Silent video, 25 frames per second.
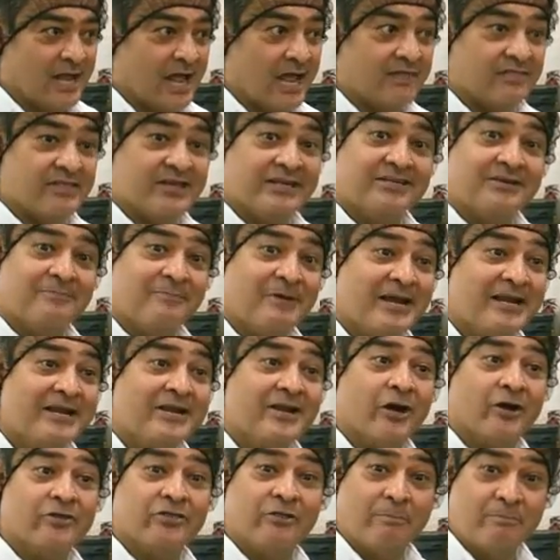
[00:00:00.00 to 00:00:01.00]
and then
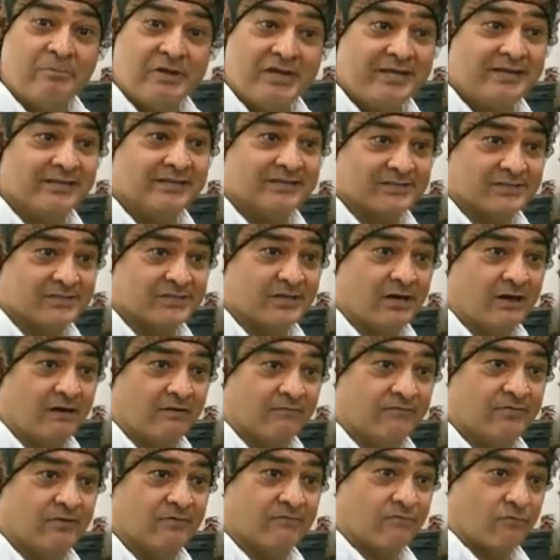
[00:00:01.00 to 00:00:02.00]
depending on the bean itself,
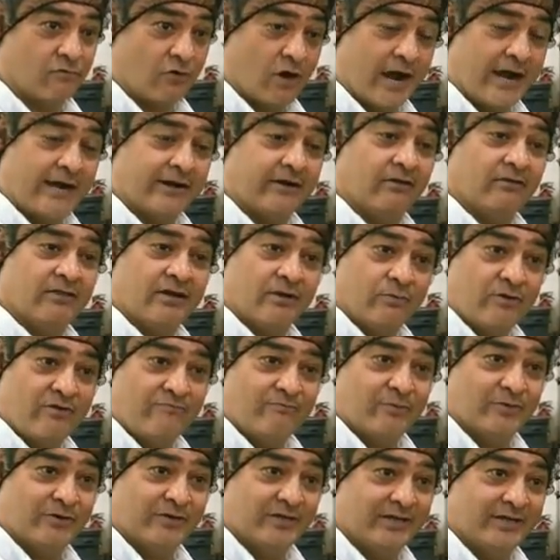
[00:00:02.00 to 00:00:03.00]
the varietal that we
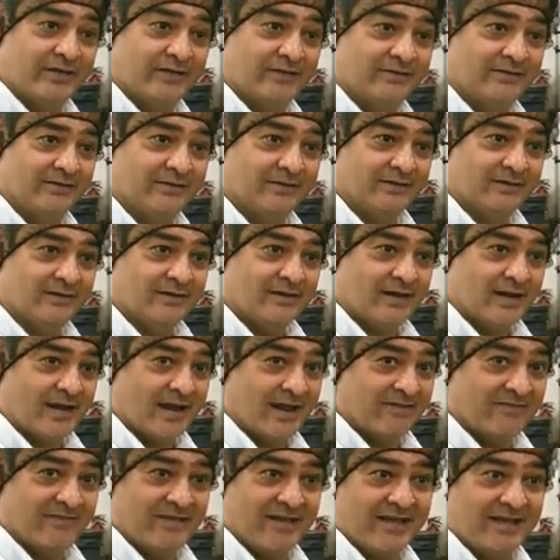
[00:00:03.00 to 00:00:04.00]
put in,
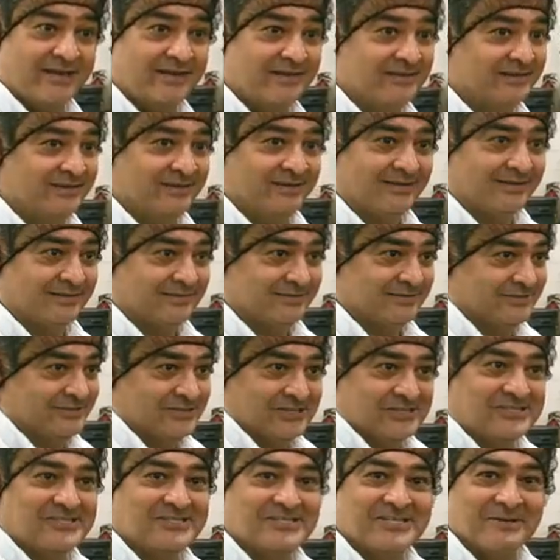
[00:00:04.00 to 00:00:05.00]
and then
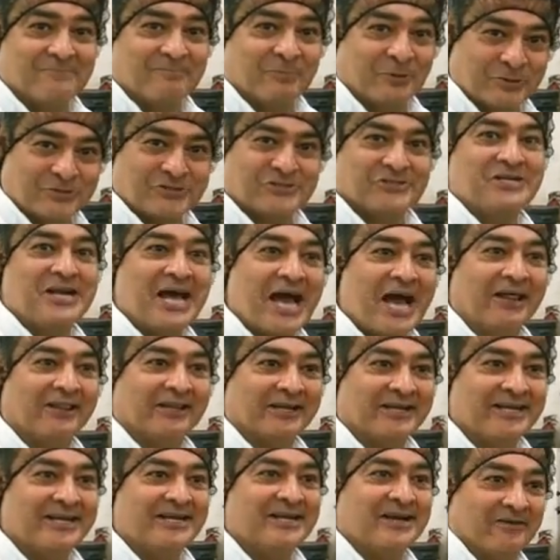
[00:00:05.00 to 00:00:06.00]
just the
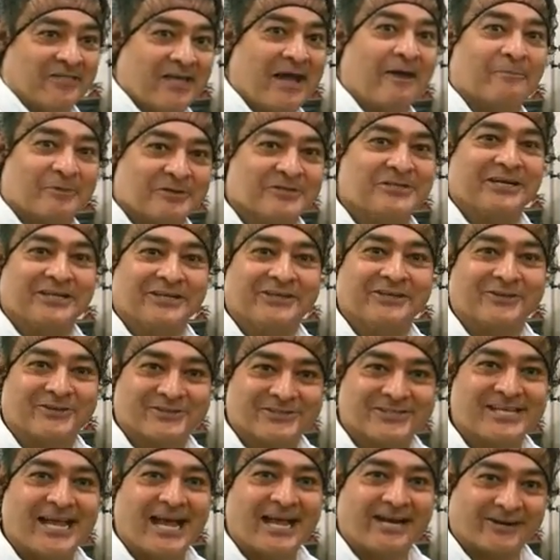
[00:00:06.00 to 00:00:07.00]
personality of that particular
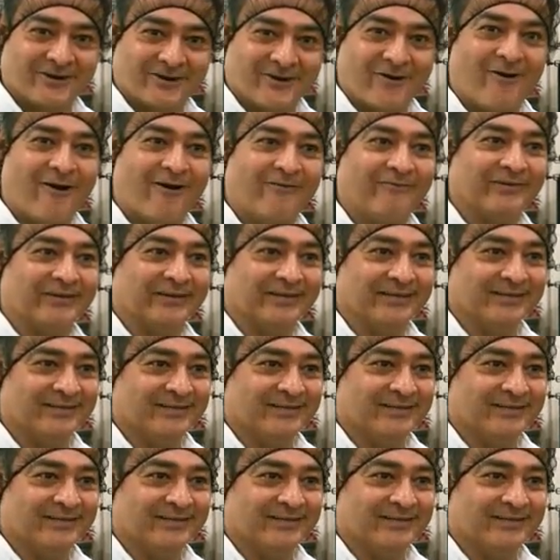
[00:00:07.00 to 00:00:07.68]
sack of coffee.